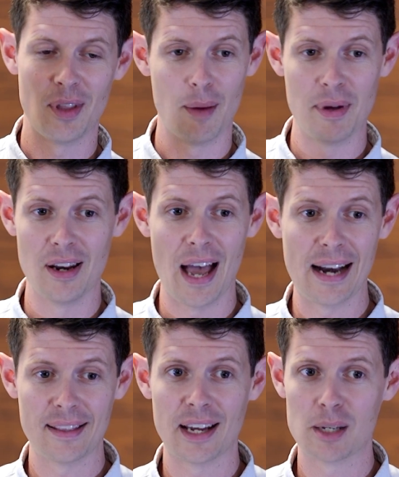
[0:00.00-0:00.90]
I mean,
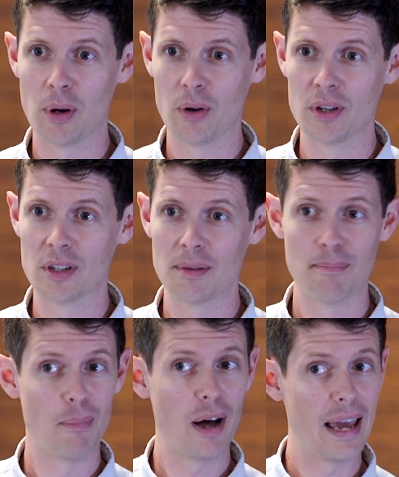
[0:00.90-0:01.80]
adding that experience
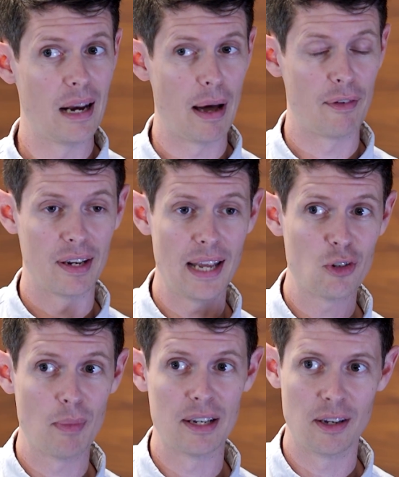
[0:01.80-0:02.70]
might end up having a
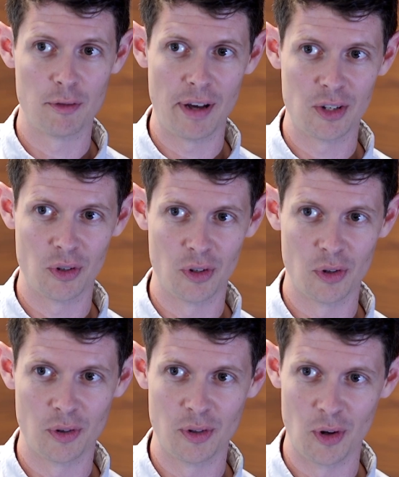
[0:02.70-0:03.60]
detrimental effect on
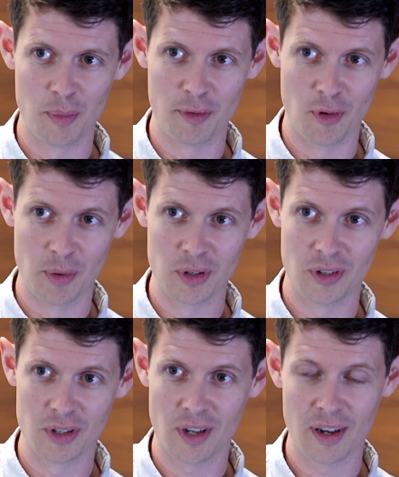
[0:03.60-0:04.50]
your performance on
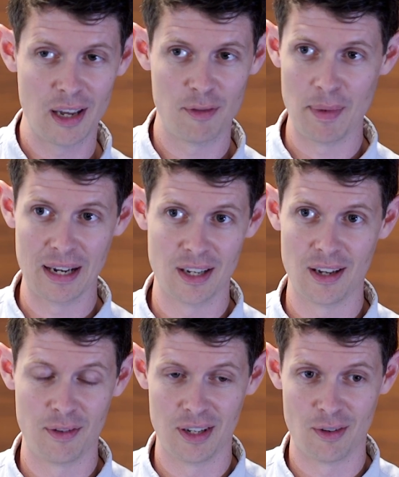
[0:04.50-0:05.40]
your site if
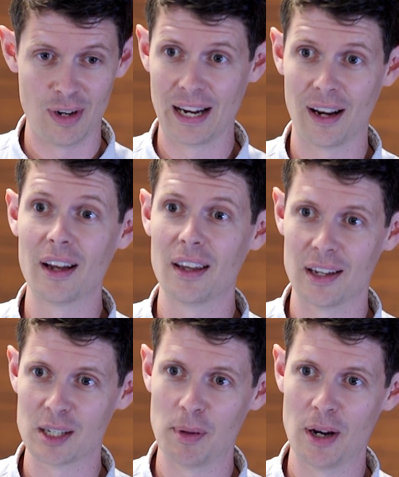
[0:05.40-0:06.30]
it's a really clunky
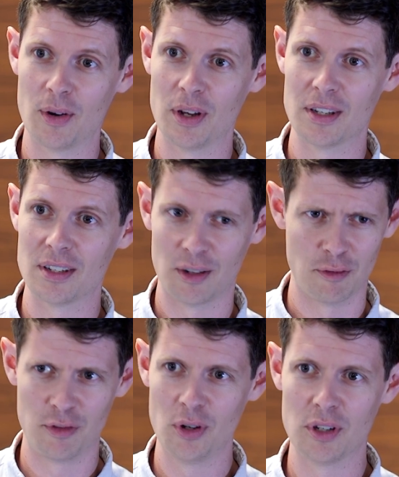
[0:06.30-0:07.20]
experience and
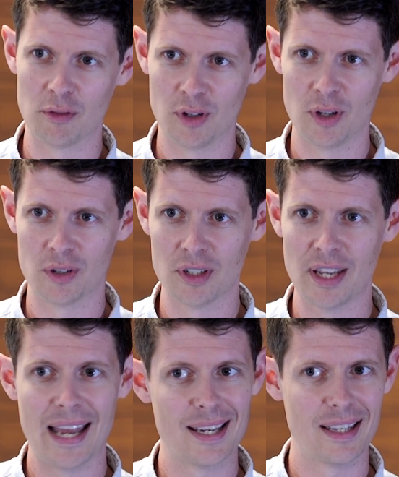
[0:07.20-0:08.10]
confusing for users,
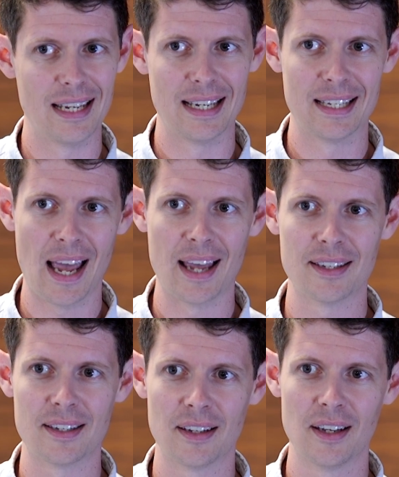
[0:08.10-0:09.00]
hence the need to
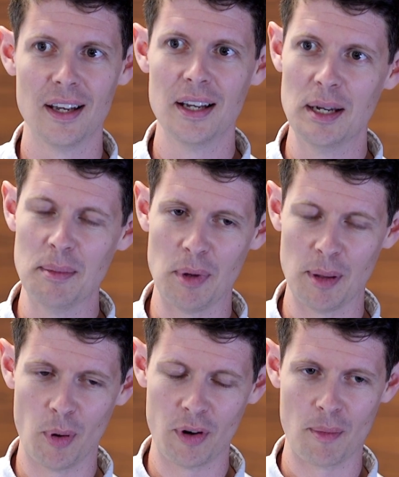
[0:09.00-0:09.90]
test. But
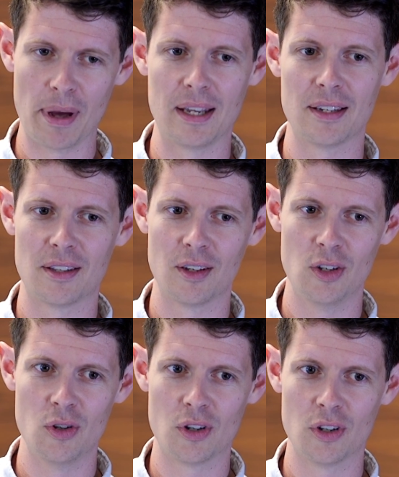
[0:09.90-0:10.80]
the point remains
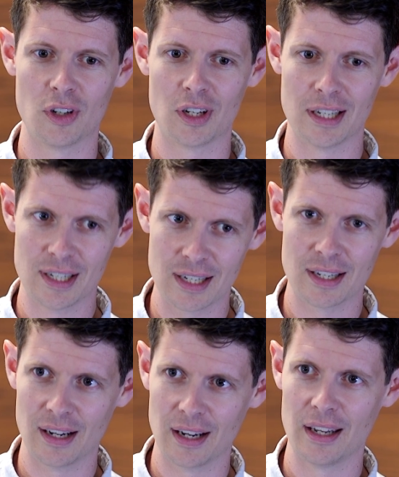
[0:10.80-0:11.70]
that you can
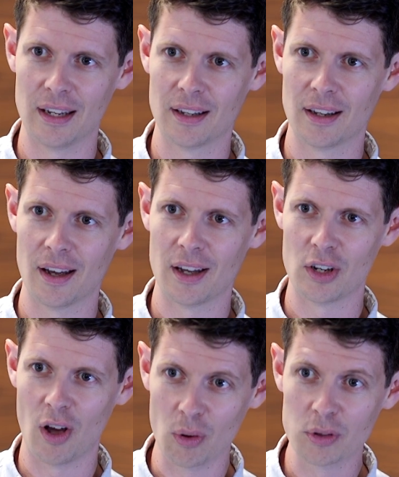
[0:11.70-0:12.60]
consistently
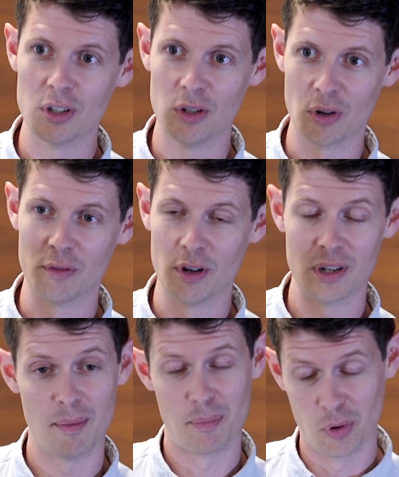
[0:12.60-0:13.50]
alter your
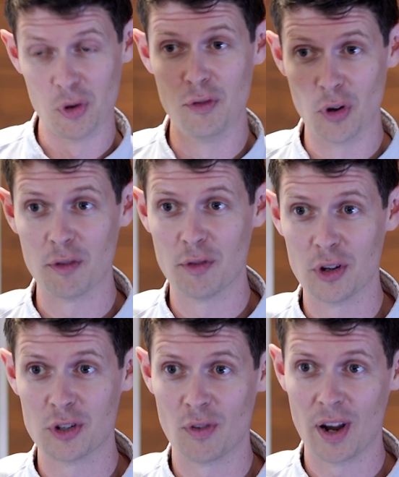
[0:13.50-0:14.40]
conversion and improve your
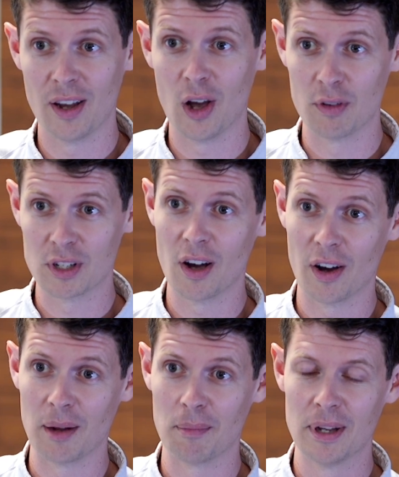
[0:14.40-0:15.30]
conversion rate over
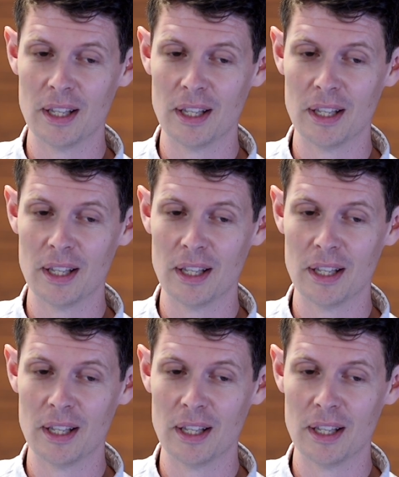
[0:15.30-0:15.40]
time